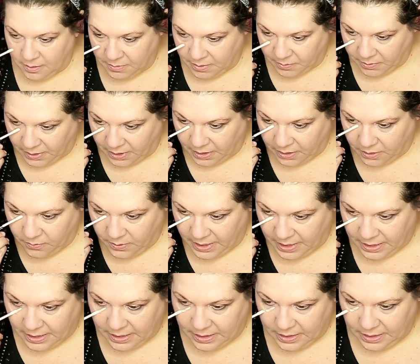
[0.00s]
But we're going to go
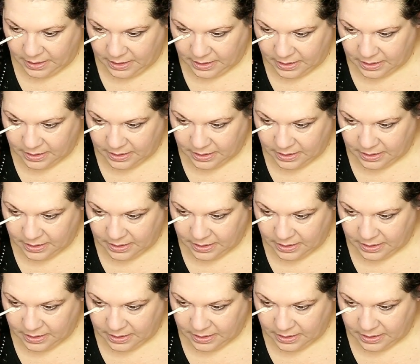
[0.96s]
ahead